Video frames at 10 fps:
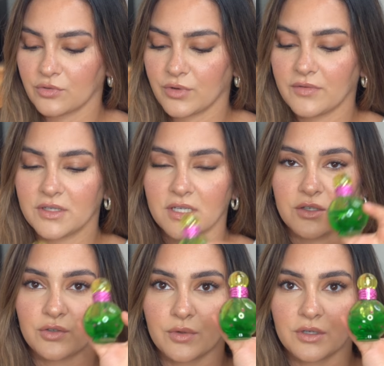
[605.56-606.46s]

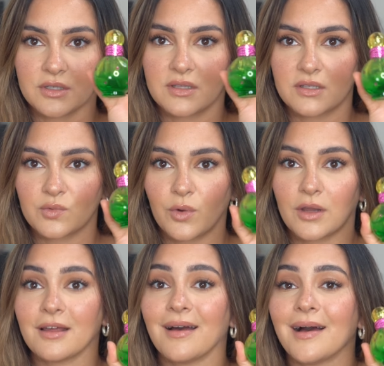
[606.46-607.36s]
gravitate towards this
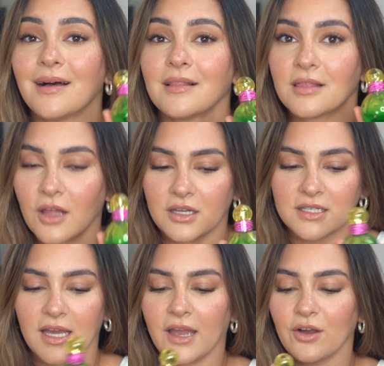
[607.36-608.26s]
one a lot.
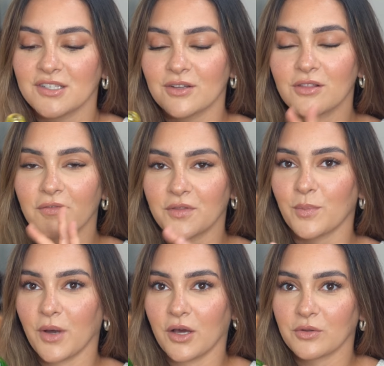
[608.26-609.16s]
I also love the
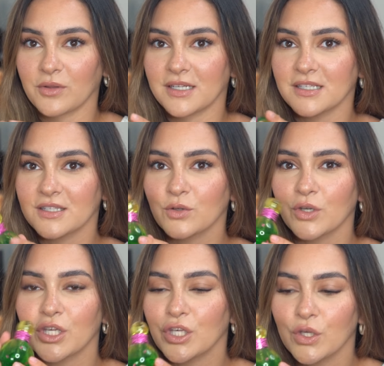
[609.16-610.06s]
bottle and it's so
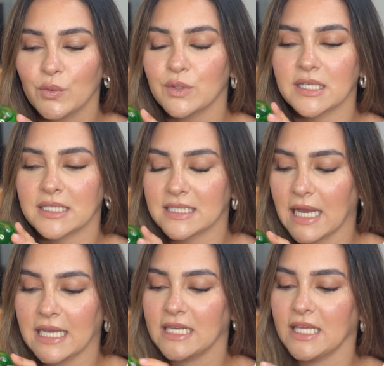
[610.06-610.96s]
cute and
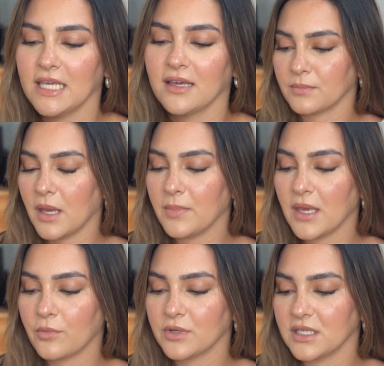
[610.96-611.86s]
tiny. Maybe
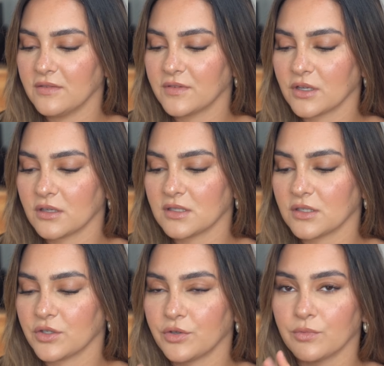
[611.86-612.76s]
I would even
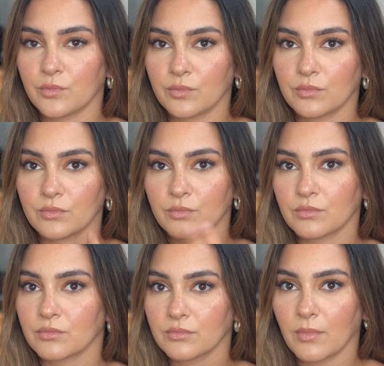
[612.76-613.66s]
consider
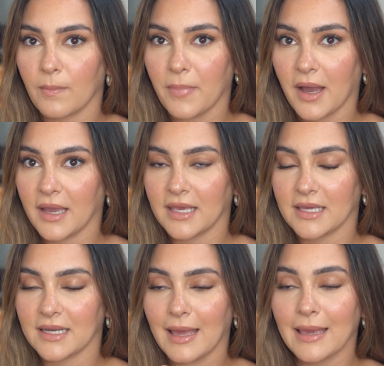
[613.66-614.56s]
buying
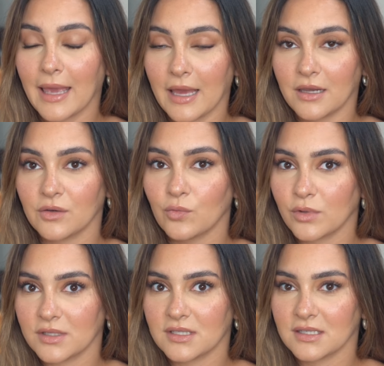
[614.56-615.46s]
it again
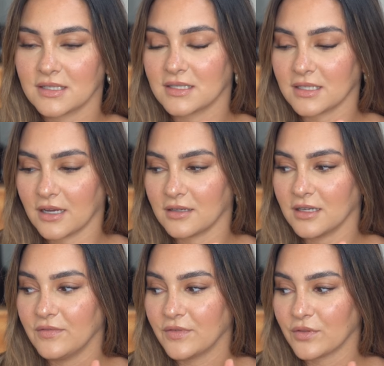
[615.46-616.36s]
once it's done,
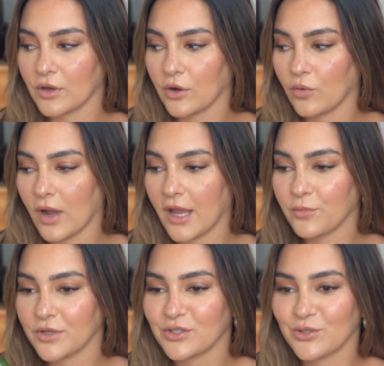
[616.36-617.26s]
even though I
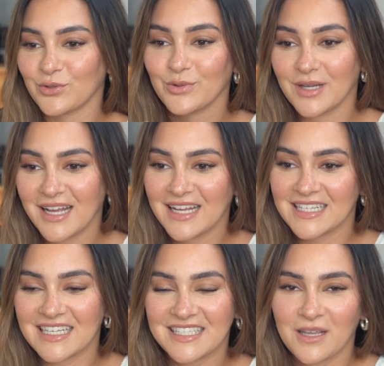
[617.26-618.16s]
want to
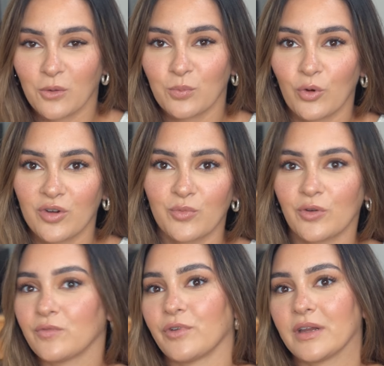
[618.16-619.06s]
test out more and
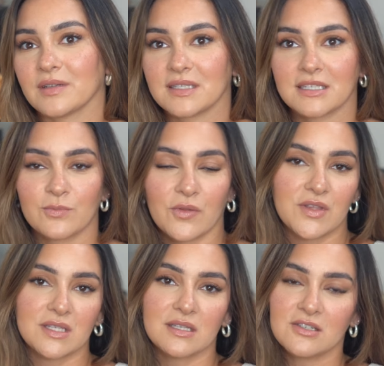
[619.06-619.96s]
more fragrances, but
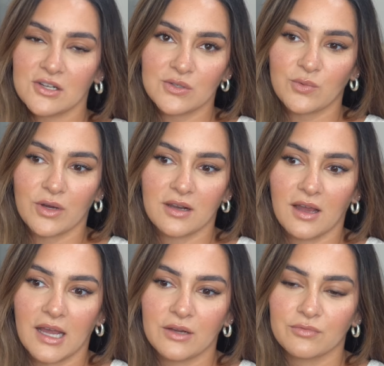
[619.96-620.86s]
this is just one
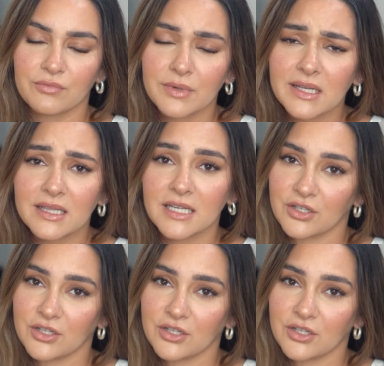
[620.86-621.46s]
I really